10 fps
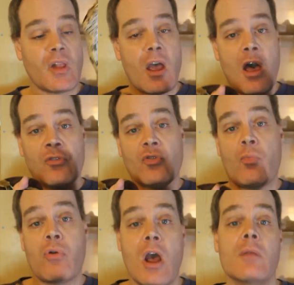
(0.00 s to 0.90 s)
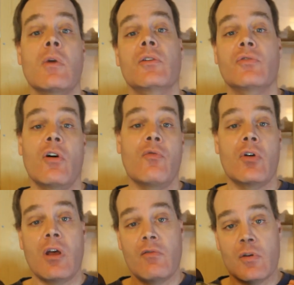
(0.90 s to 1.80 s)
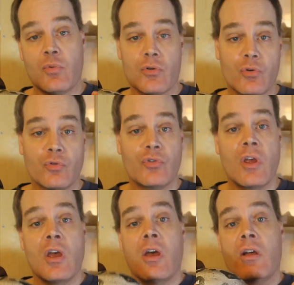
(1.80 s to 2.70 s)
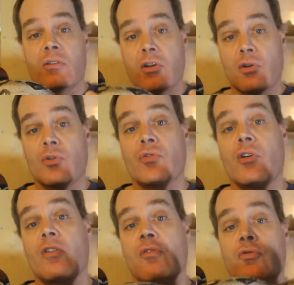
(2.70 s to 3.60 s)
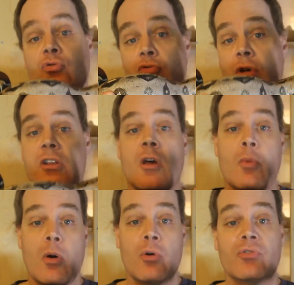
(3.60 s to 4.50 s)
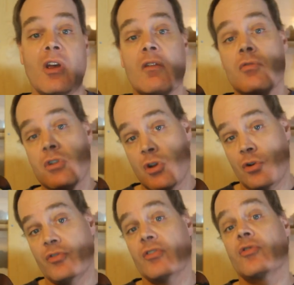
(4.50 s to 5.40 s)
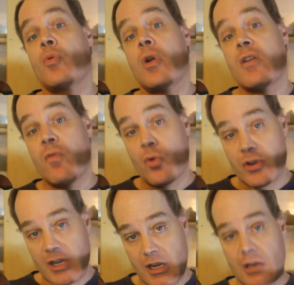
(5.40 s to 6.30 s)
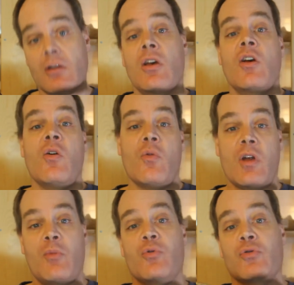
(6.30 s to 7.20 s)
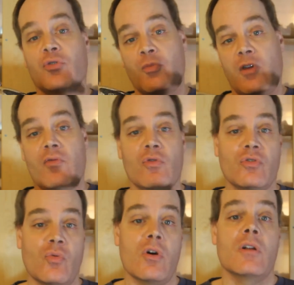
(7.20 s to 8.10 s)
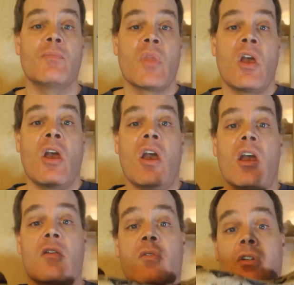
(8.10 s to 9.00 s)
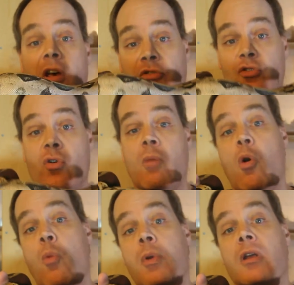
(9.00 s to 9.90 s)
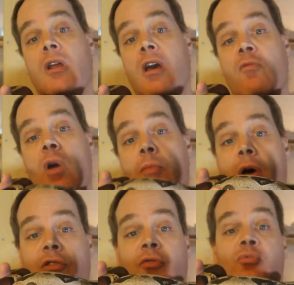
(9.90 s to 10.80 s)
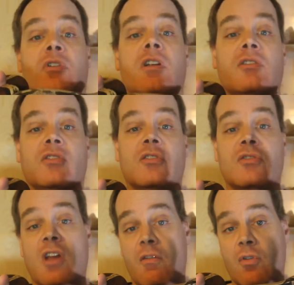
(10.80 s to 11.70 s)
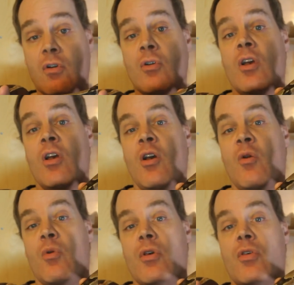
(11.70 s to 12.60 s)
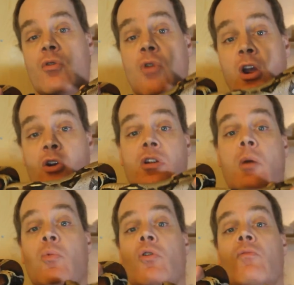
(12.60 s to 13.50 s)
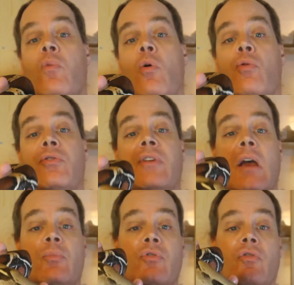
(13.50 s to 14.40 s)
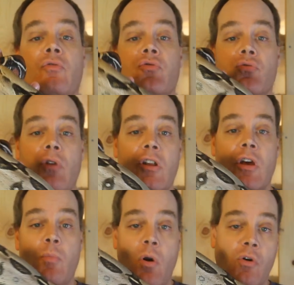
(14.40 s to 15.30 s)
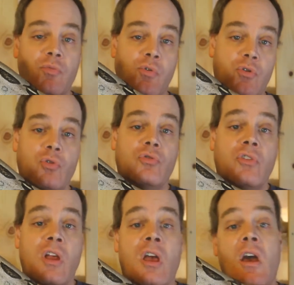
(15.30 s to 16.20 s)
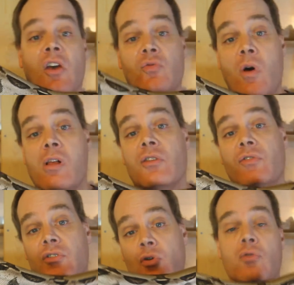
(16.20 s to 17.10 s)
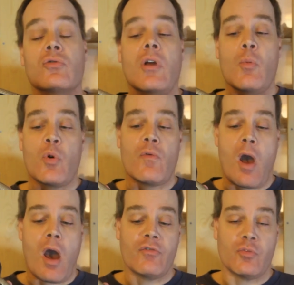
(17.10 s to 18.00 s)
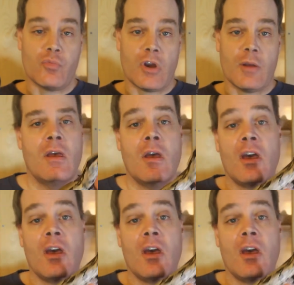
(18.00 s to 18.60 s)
I also pride myself on having produced litters of true redtail boas every year since 2014 when I produced my first one. And next year I'm hoping to have my best breeding season ever with a record number of both types of true redtail boas produced as well as the total number of offspring.